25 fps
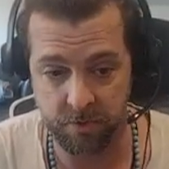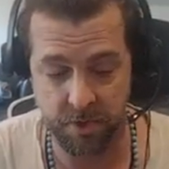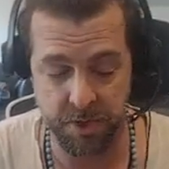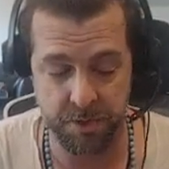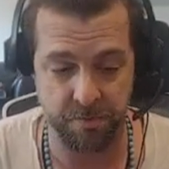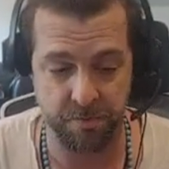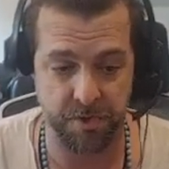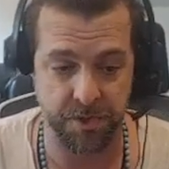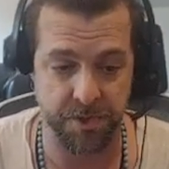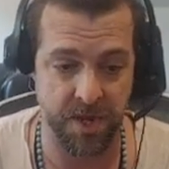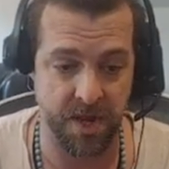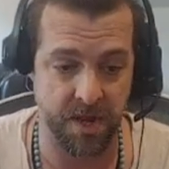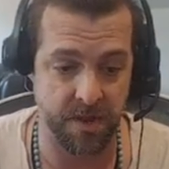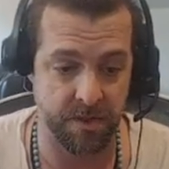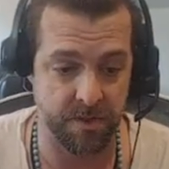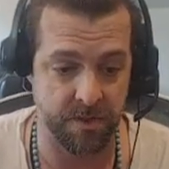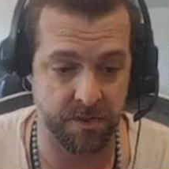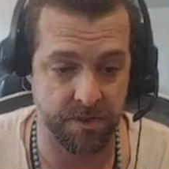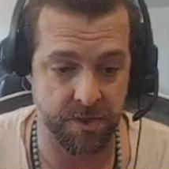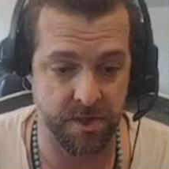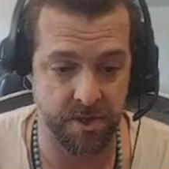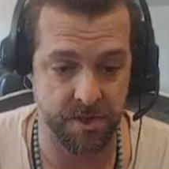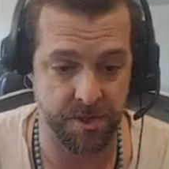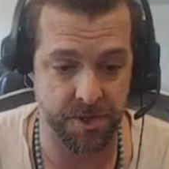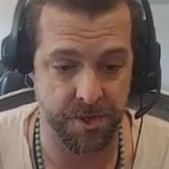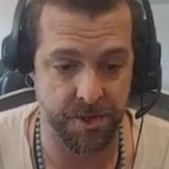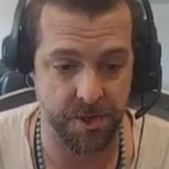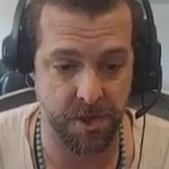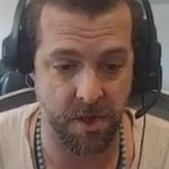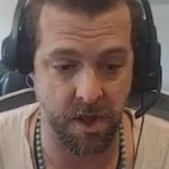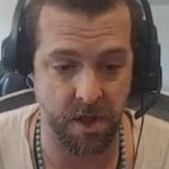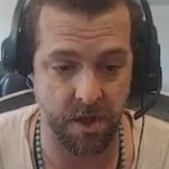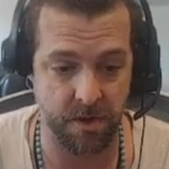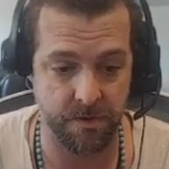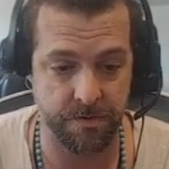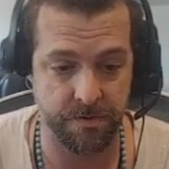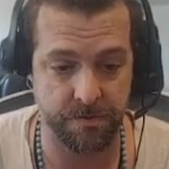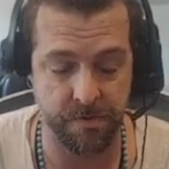Let's pretend that this
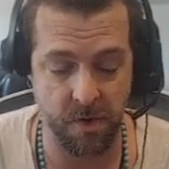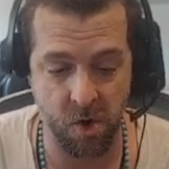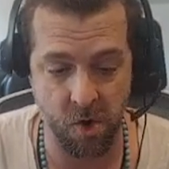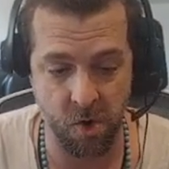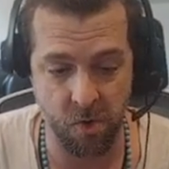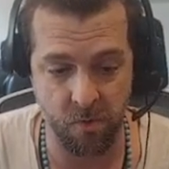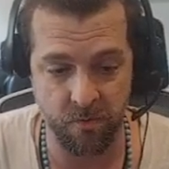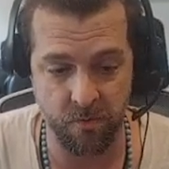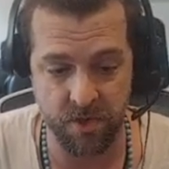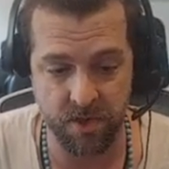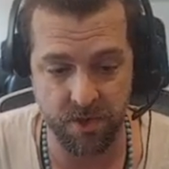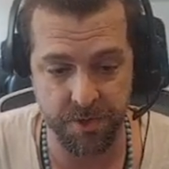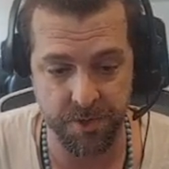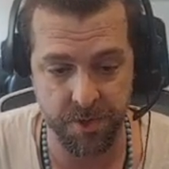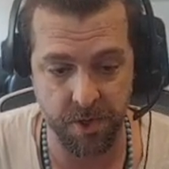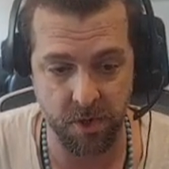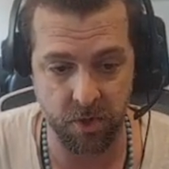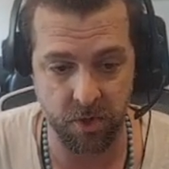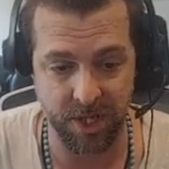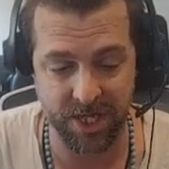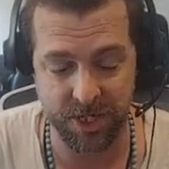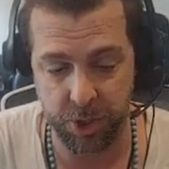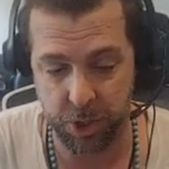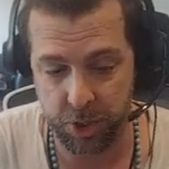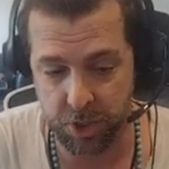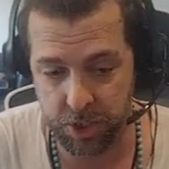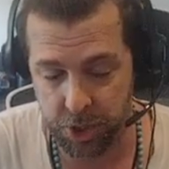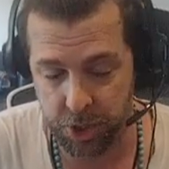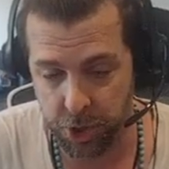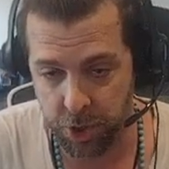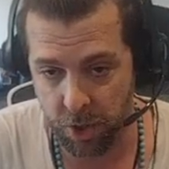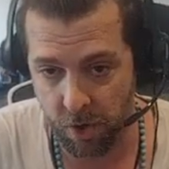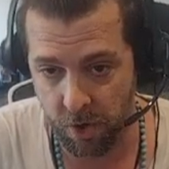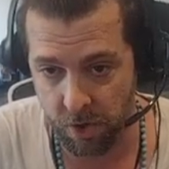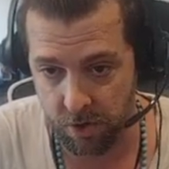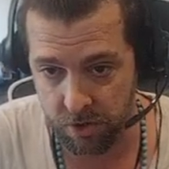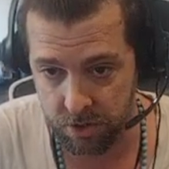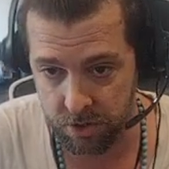foam is electrically
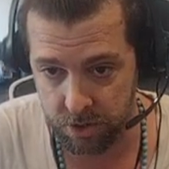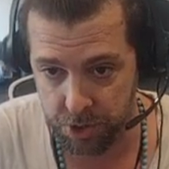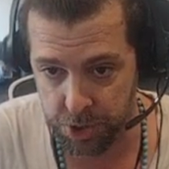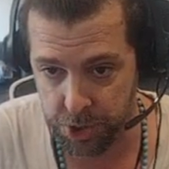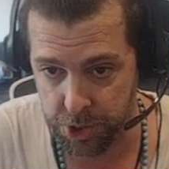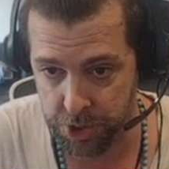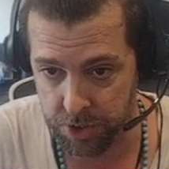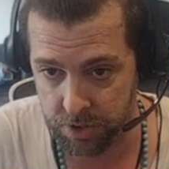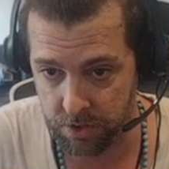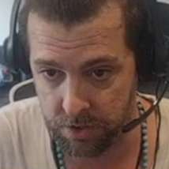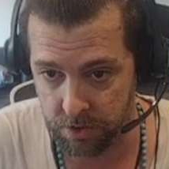charged.